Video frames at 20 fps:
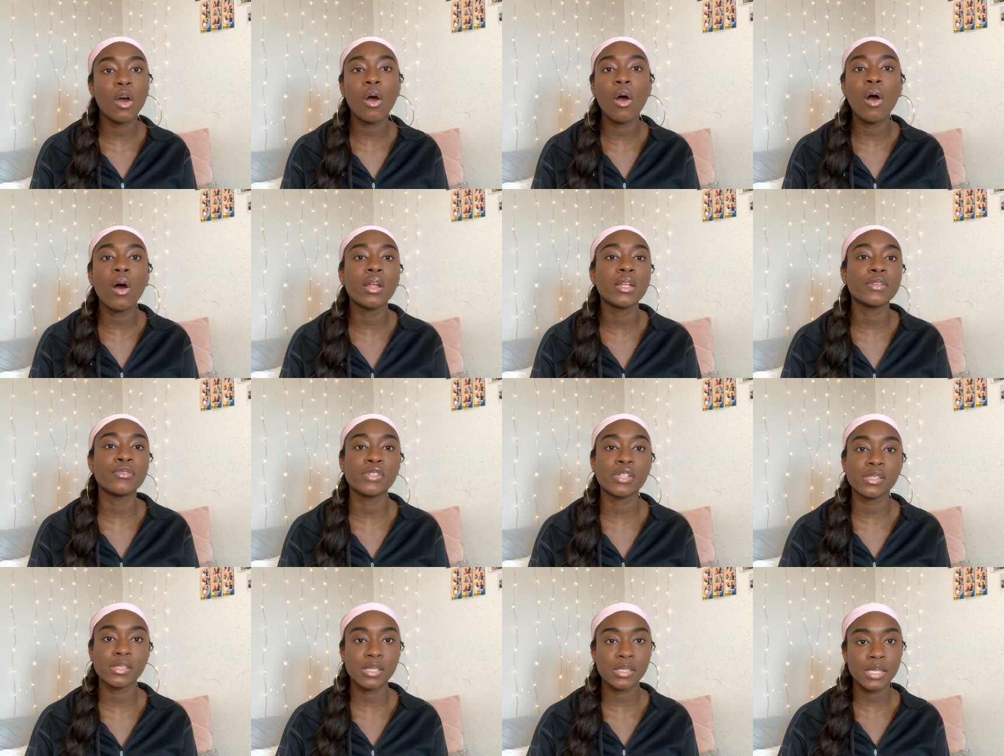All of
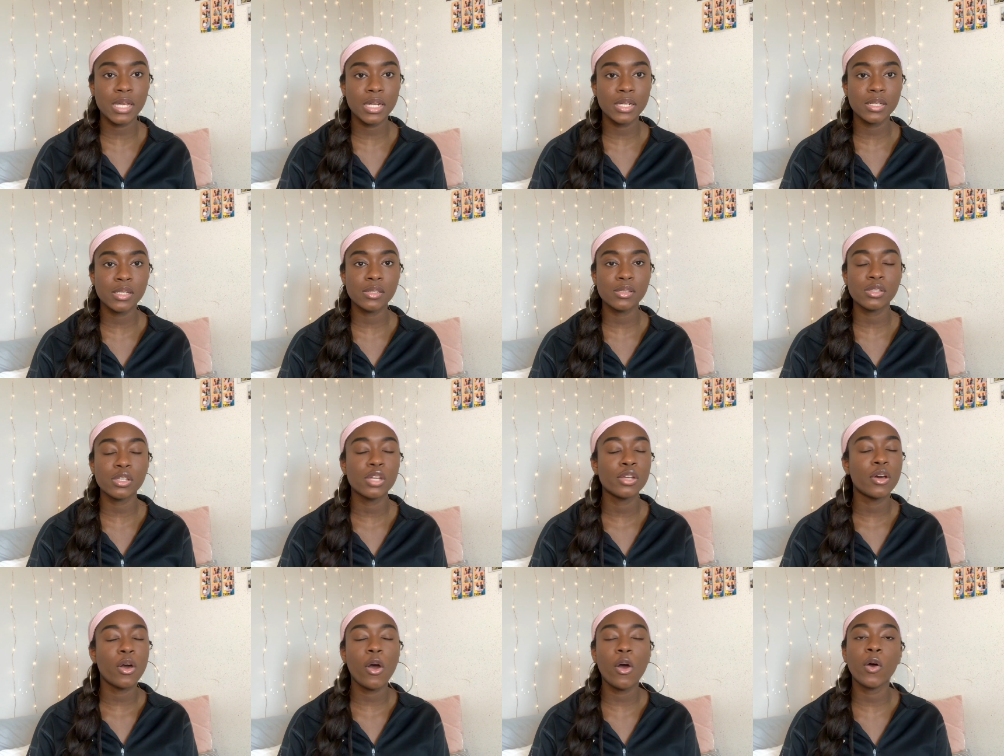just attendance,
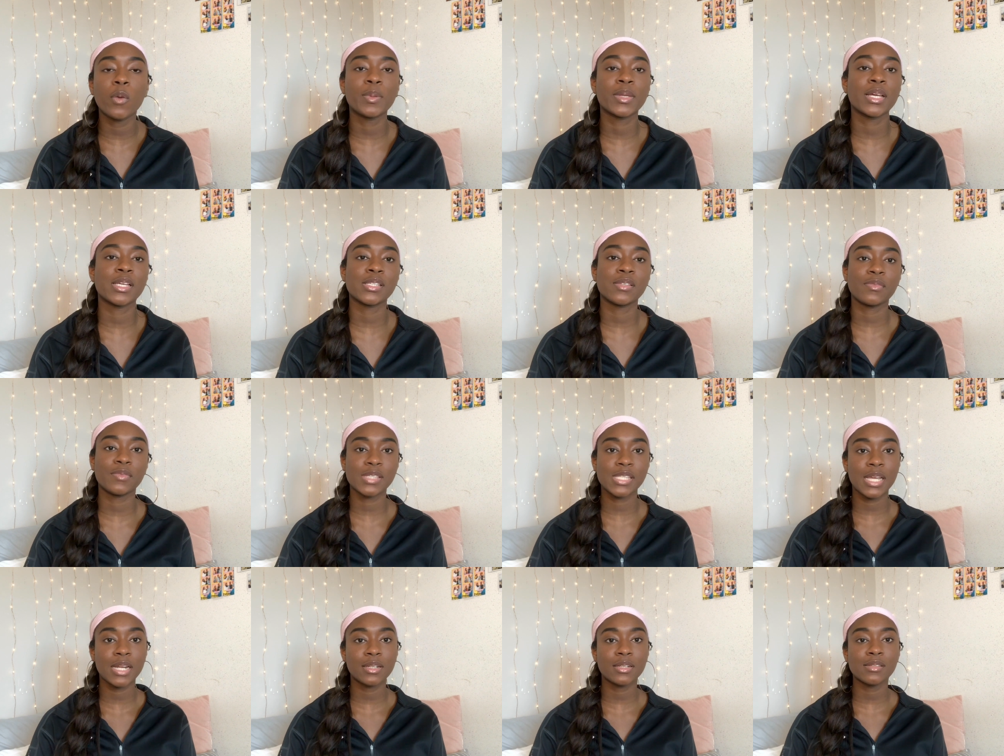all because of
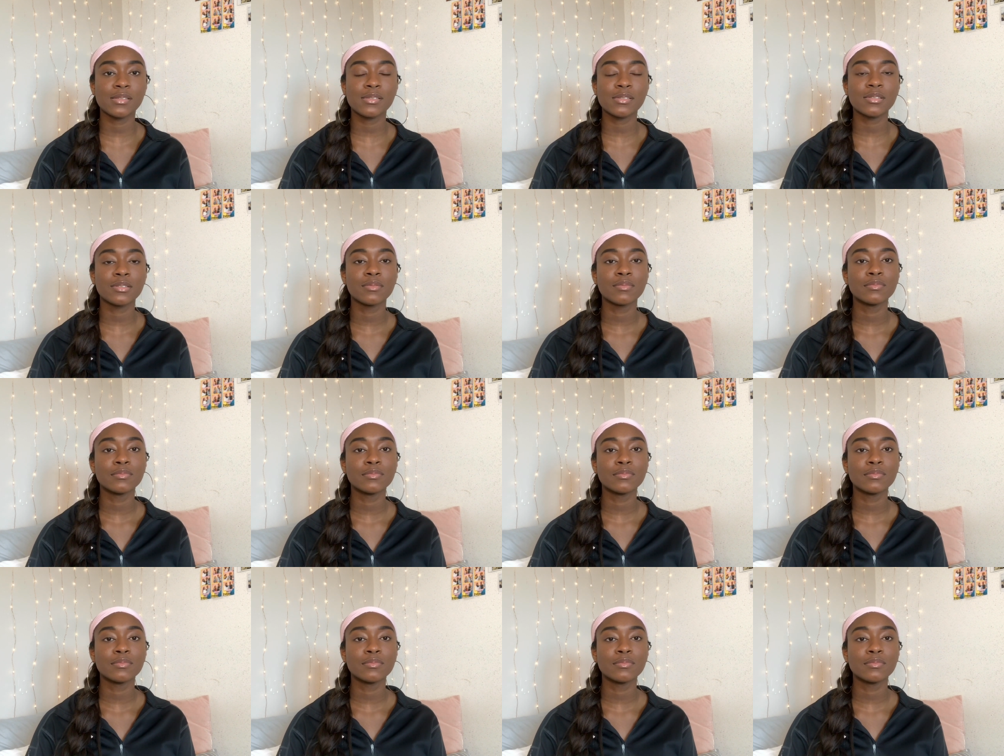attendance.